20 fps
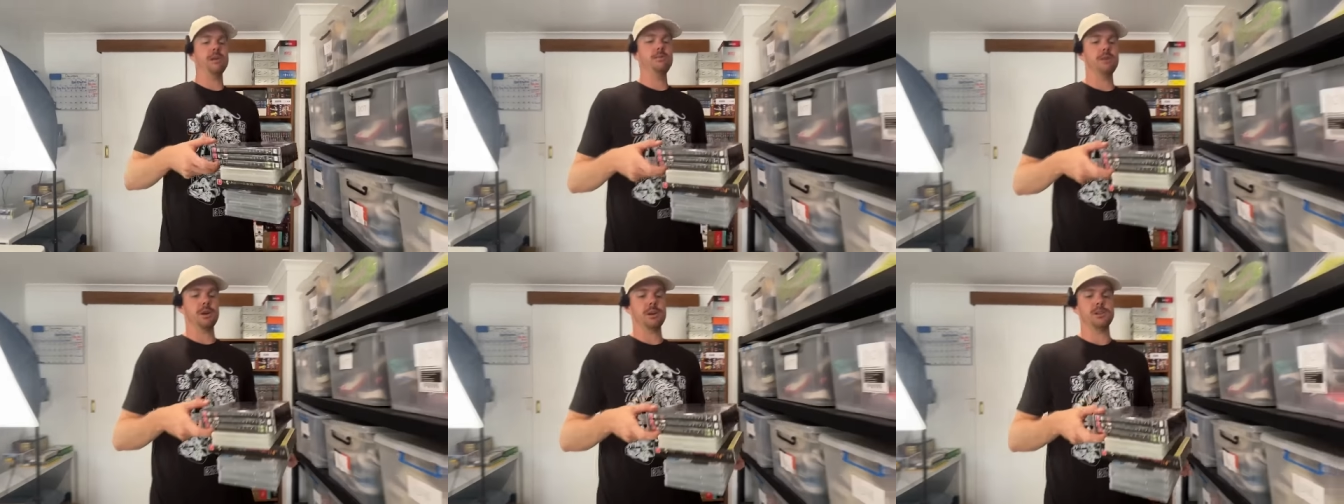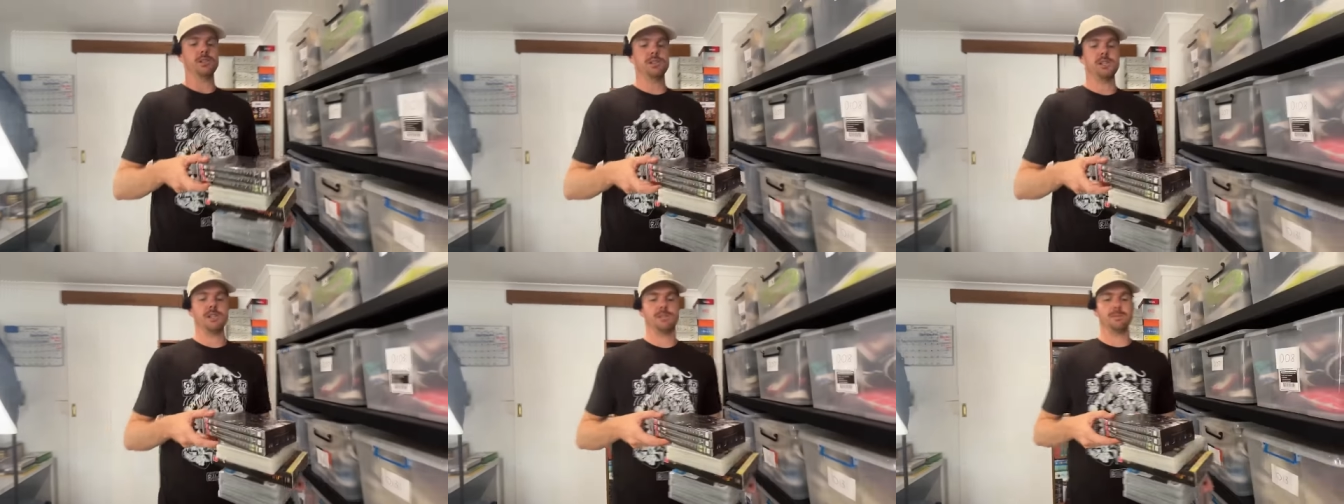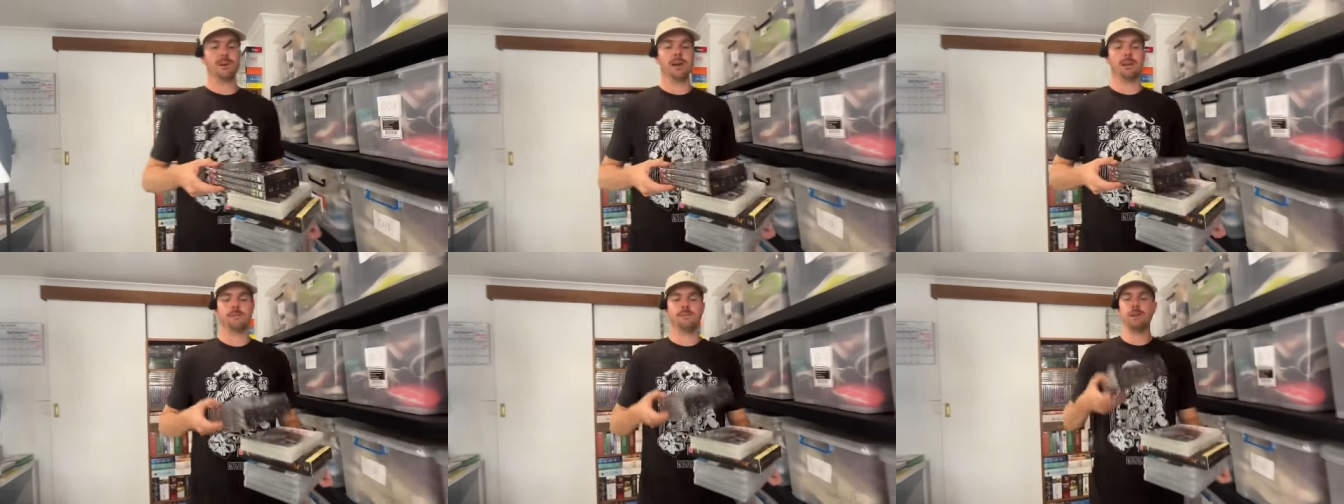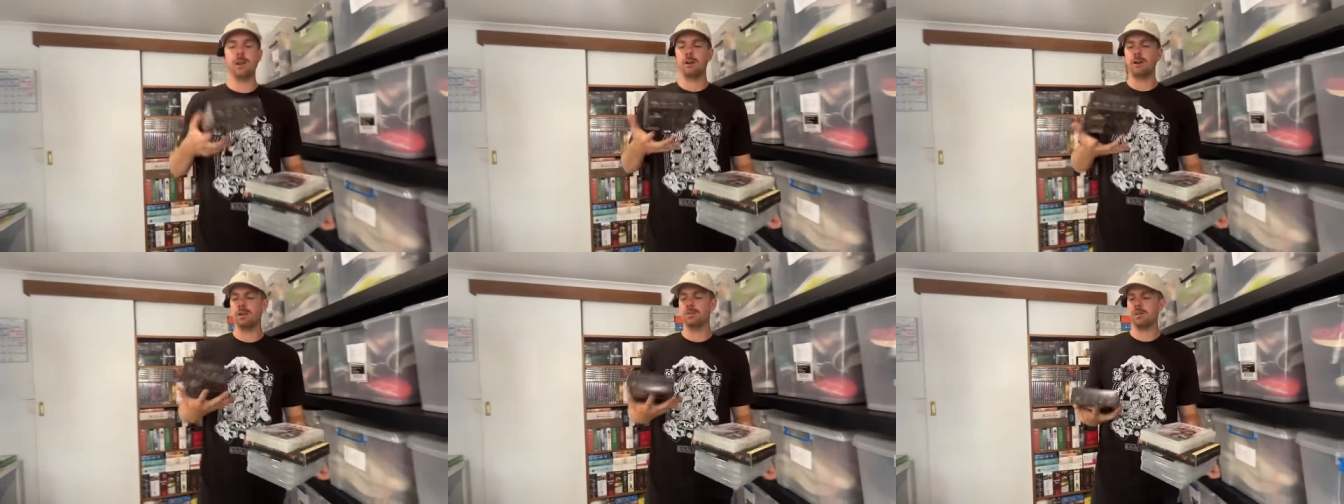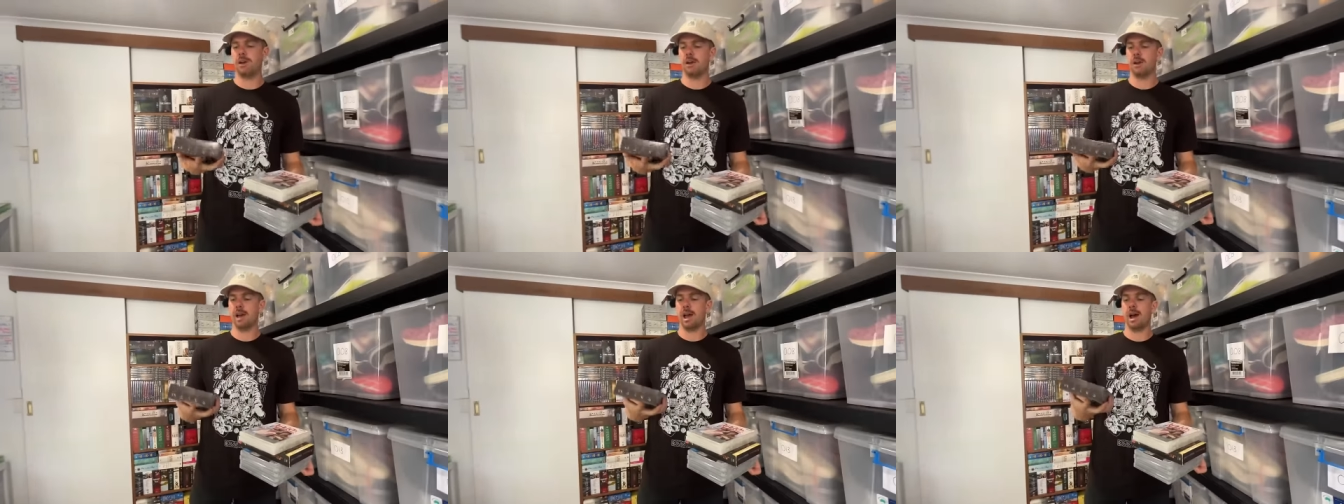because she's been very,
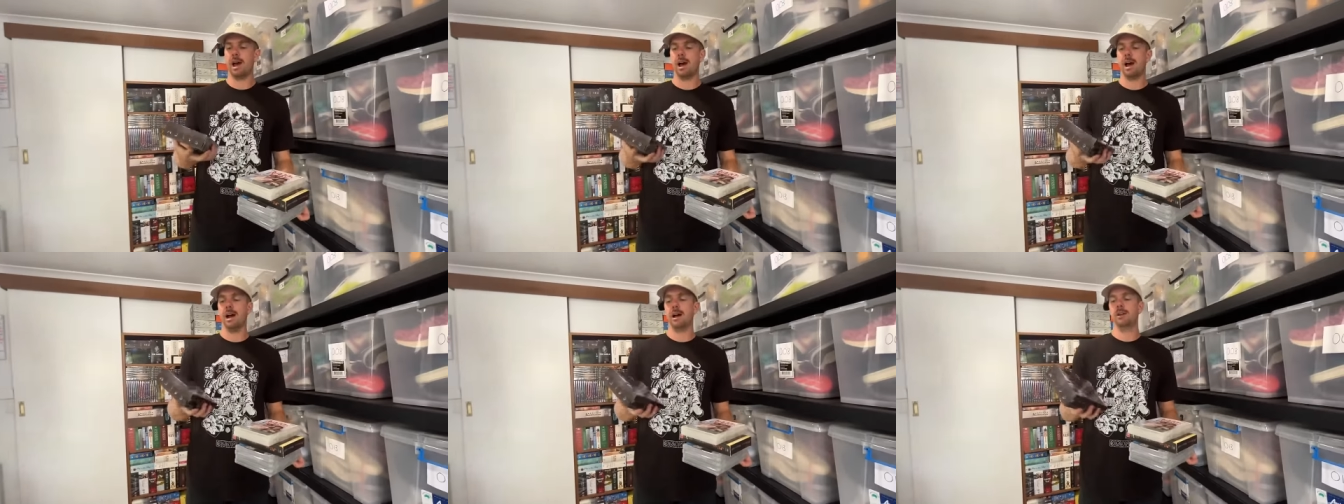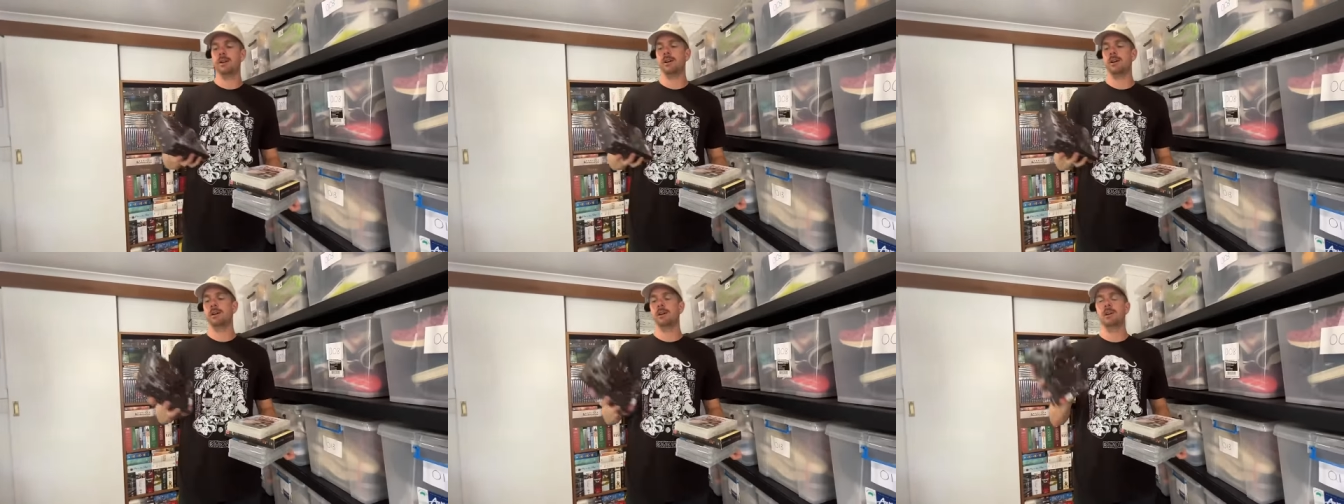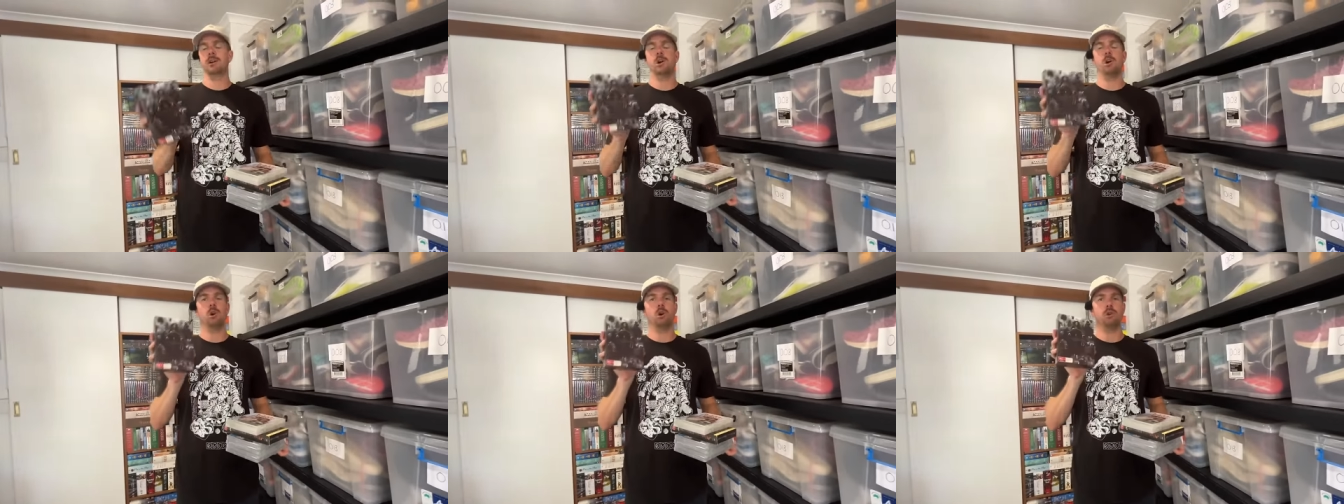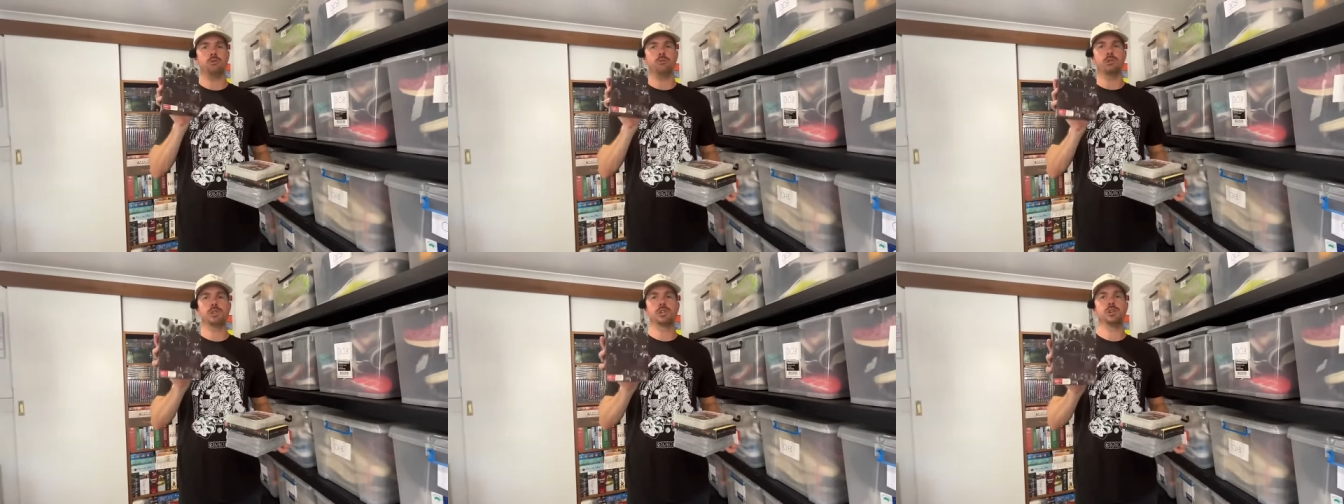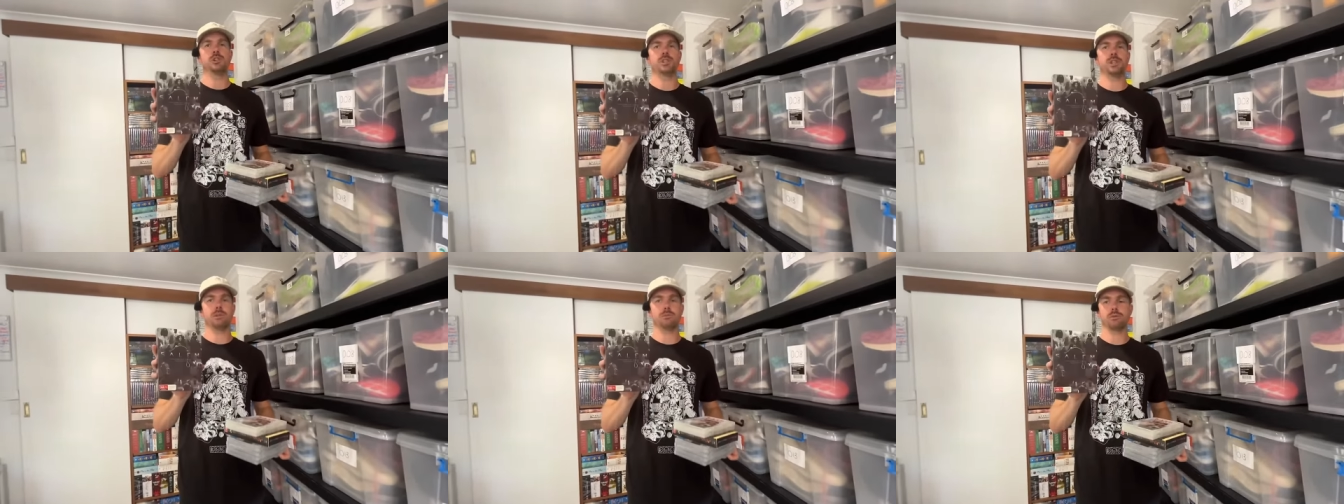very hard on
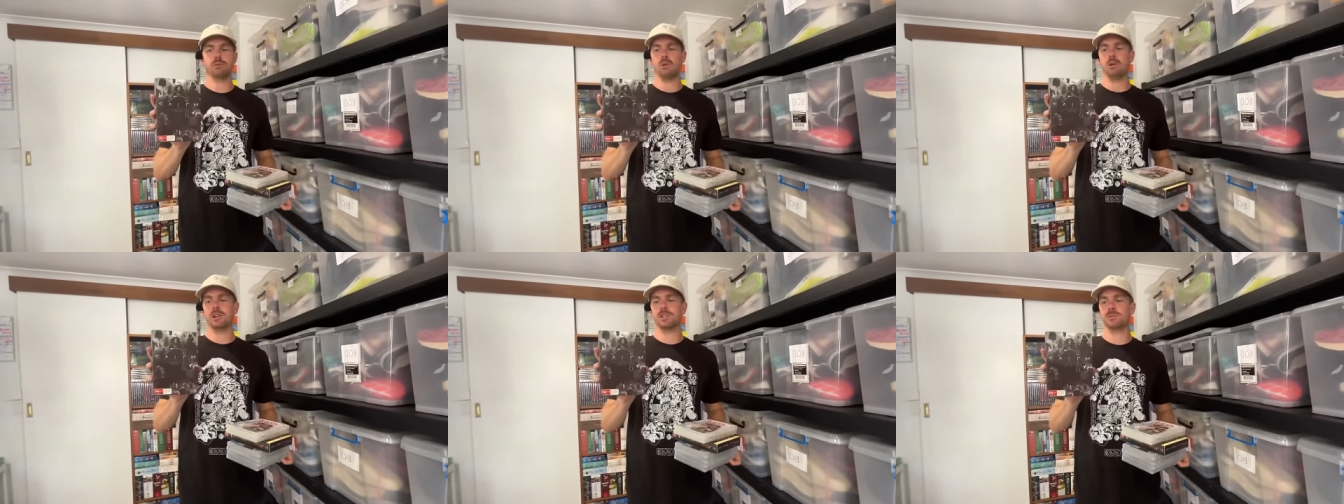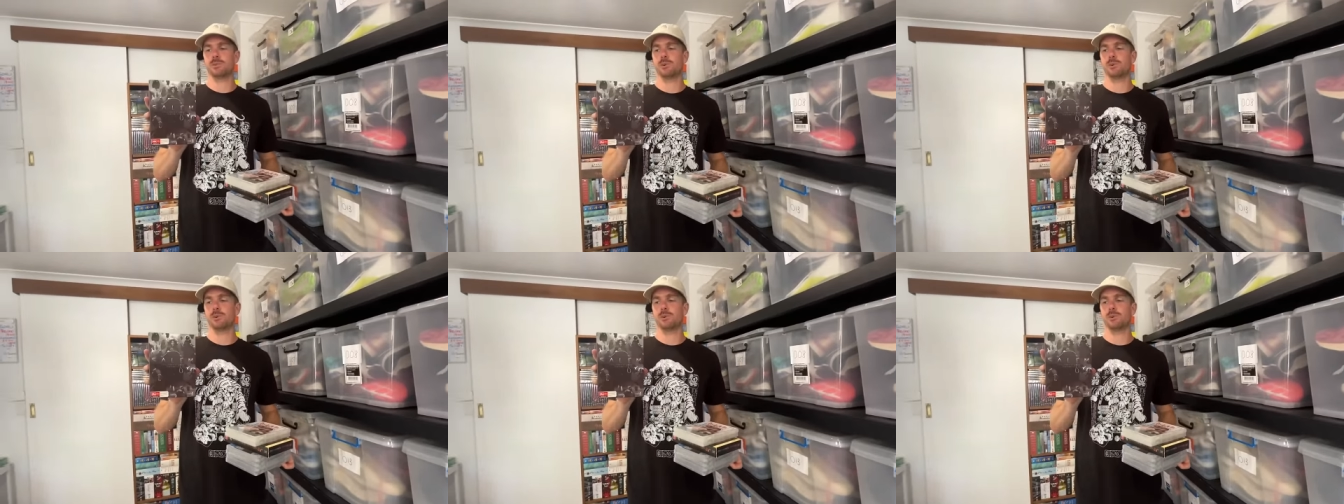reducing price